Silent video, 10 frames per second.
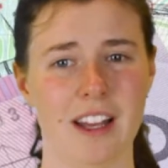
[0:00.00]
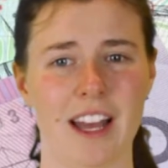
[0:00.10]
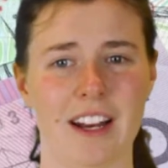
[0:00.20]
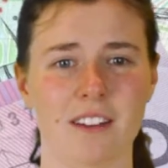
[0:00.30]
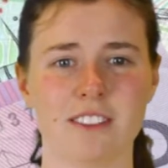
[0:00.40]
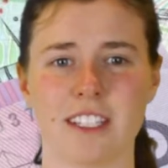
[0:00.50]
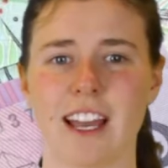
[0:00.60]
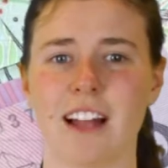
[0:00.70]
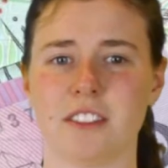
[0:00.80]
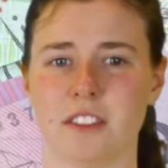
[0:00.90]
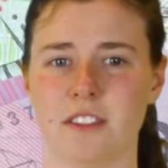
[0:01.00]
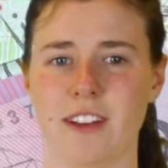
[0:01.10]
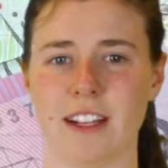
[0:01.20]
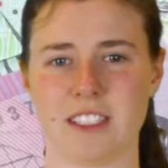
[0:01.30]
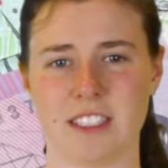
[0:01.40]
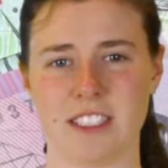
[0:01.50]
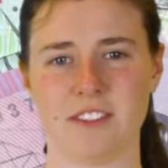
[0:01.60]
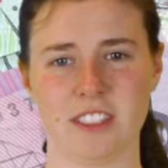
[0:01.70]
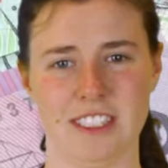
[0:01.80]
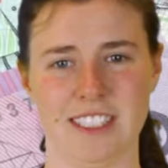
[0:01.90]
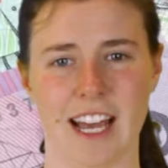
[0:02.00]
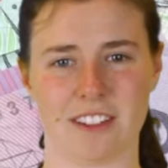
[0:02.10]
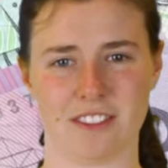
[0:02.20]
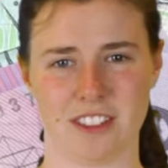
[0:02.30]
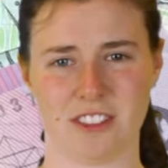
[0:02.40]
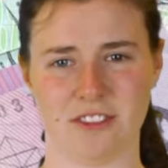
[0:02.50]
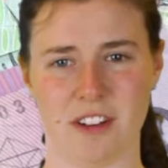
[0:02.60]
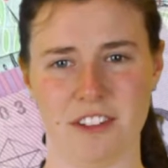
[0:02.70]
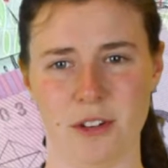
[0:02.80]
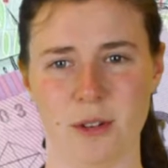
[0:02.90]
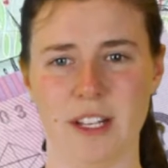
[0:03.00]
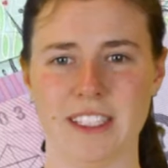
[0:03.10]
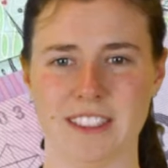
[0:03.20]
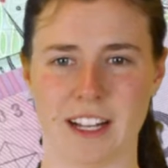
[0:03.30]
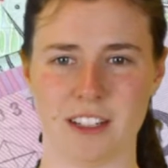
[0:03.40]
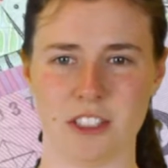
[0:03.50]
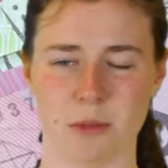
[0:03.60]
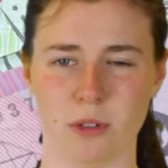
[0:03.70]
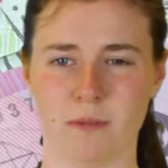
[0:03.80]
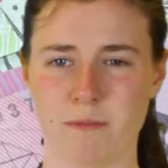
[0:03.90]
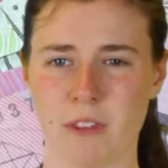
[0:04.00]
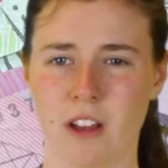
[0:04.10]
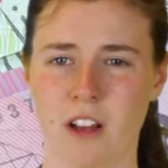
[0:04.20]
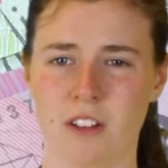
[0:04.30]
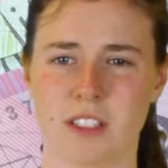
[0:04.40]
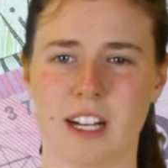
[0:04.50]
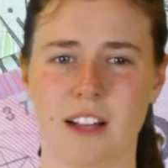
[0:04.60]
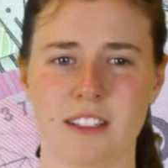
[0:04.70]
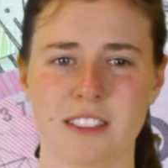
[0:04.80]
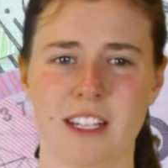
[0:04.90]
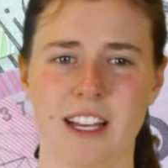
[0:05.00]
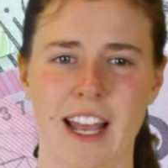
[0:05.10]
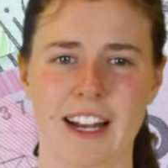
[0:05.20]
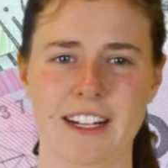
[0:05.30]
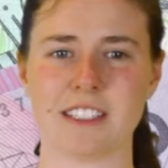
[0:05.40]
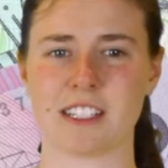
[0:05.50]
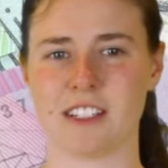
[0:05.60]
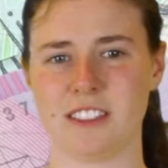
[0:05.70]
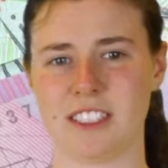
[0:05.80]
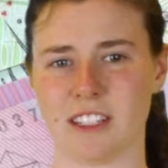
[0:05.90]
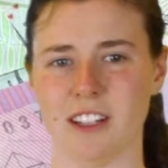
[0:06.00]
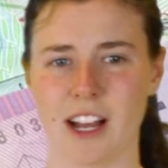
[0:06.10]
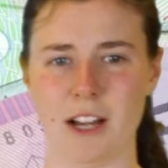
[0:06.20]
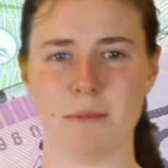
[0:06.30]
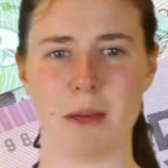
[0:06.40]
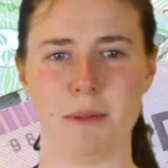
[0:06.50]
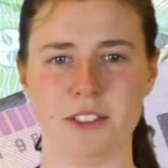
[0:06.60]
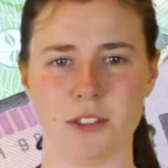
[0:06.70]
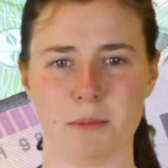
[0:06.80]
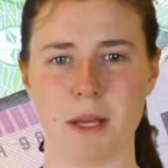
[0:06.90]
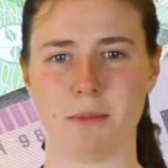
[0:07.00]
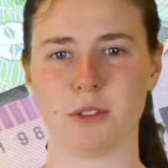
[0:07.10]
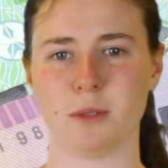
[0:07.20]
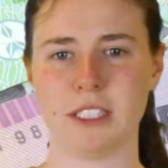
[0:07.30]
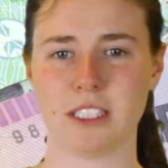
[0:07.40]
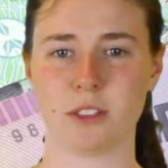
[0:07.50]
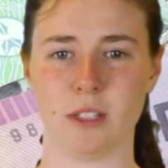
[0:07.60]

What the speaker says: And after the calendar effect, the difference in tax revenue is negligible. Regardless, any decline may be due to people switching to